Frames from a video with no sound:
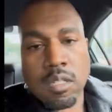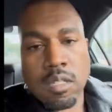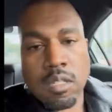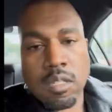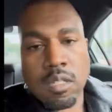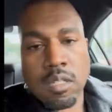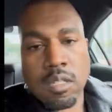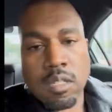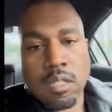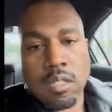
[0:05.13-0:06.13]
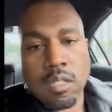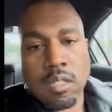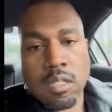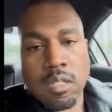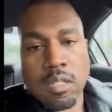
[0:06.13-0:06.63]

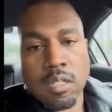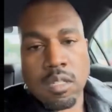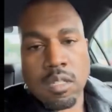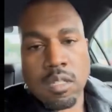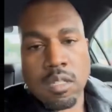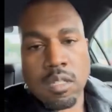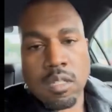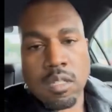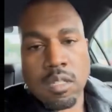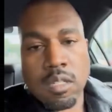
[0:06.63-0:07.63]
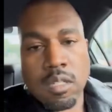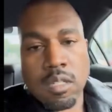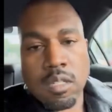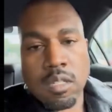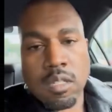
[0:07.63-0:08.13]

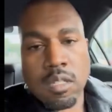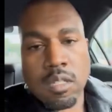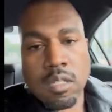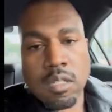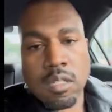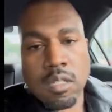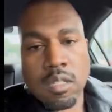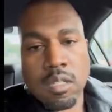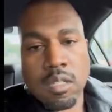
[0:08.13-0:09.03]
The person shown says nothing.